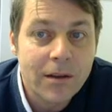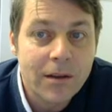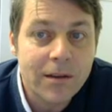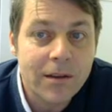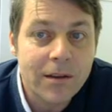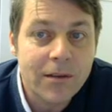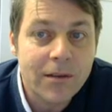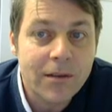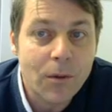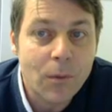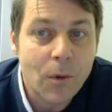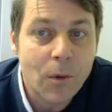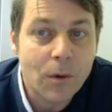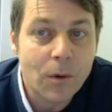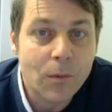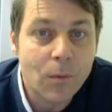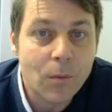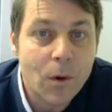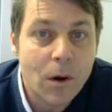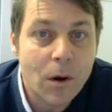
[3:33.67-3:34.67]

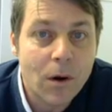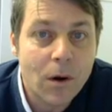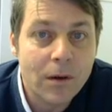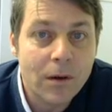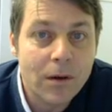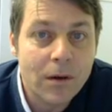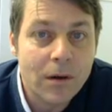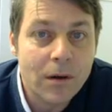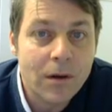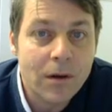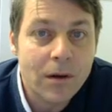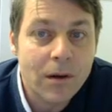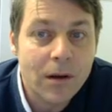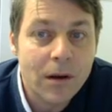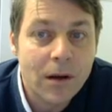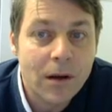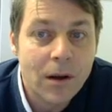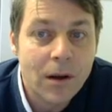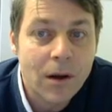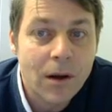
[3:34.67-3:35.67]
011, 100,
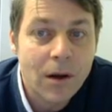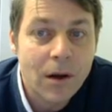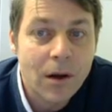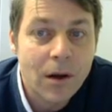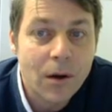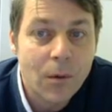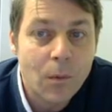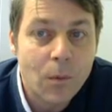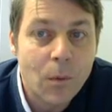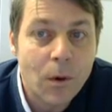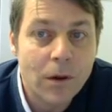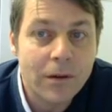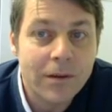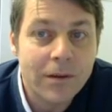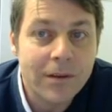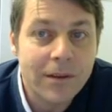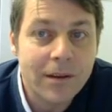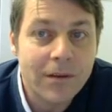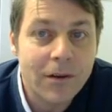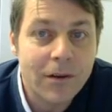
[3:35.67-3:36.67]

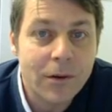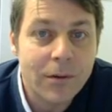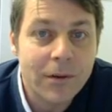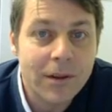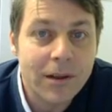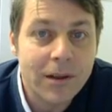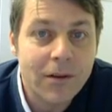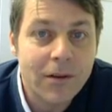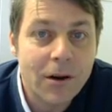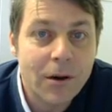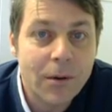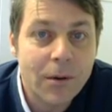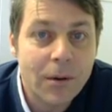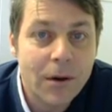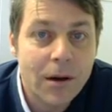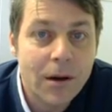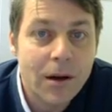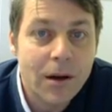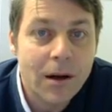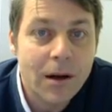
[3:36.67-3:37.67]

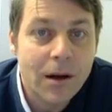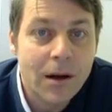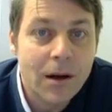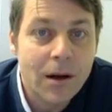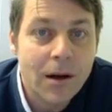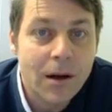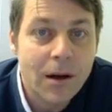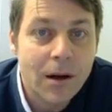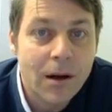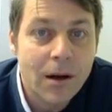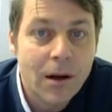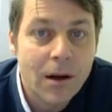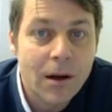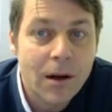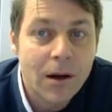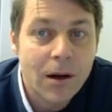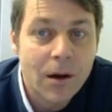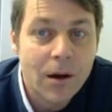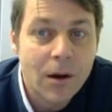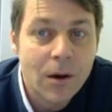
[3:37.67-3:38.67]

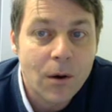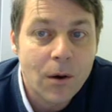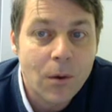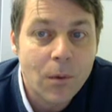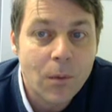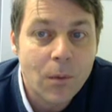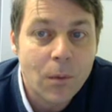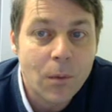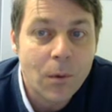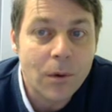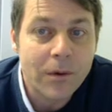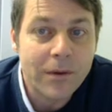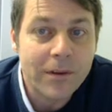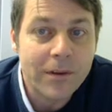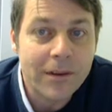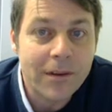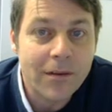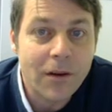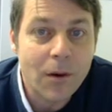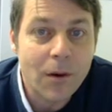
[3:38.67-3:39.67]

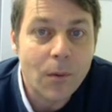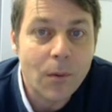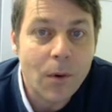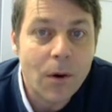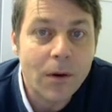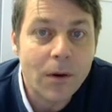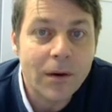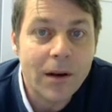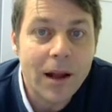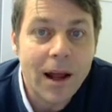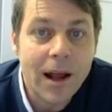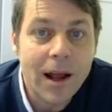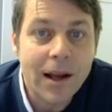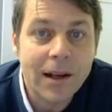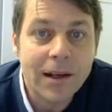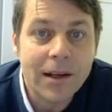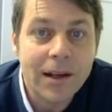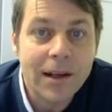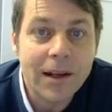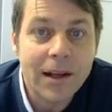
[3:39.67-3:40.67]
101
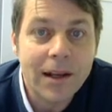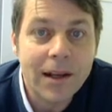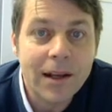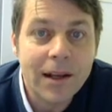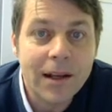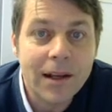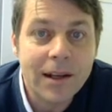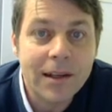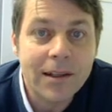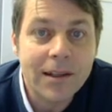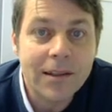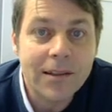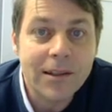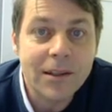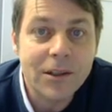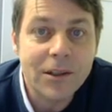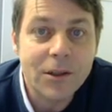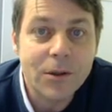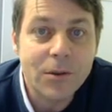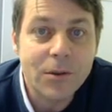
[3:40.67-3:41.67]
and it
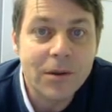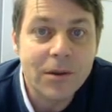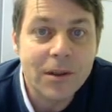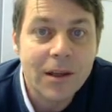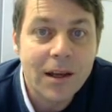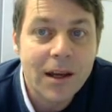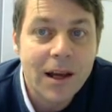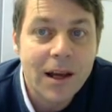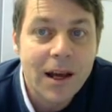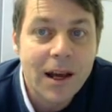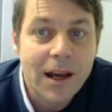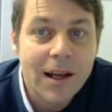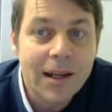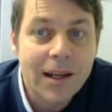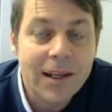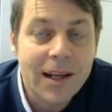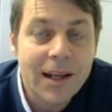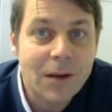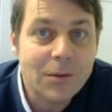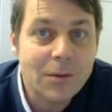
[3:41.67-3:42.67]
continues
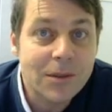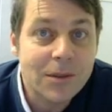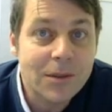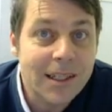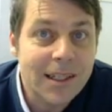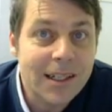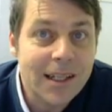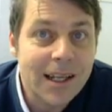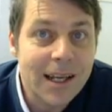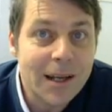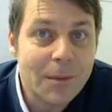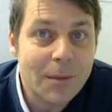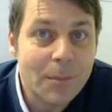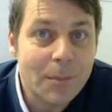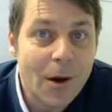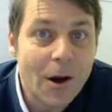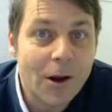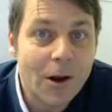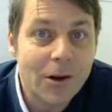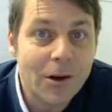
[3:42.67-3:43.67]
counting in
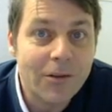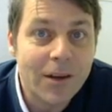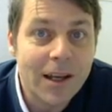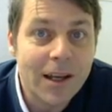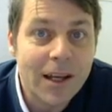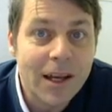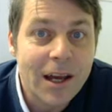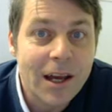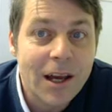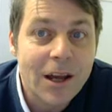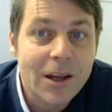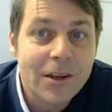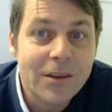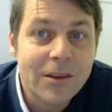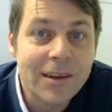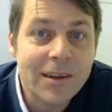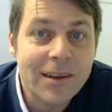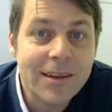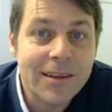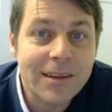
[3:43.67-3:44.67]
binary.
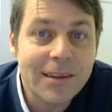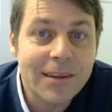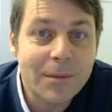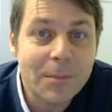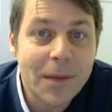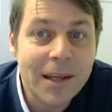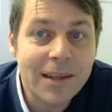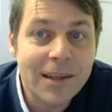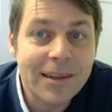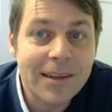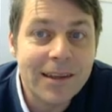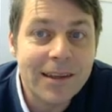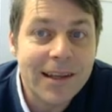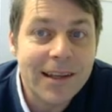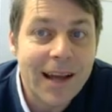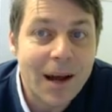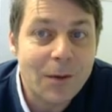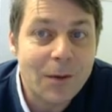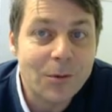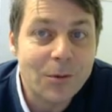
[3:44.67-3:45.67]
So this is a basic
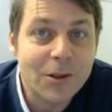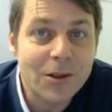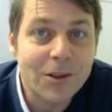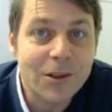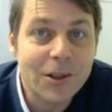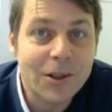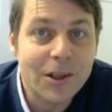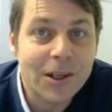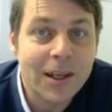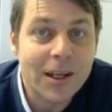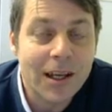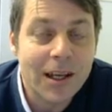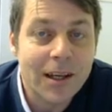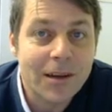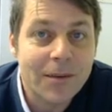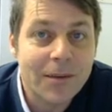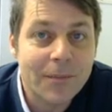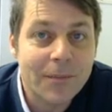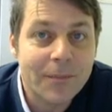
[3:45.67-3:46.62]
counter circuit.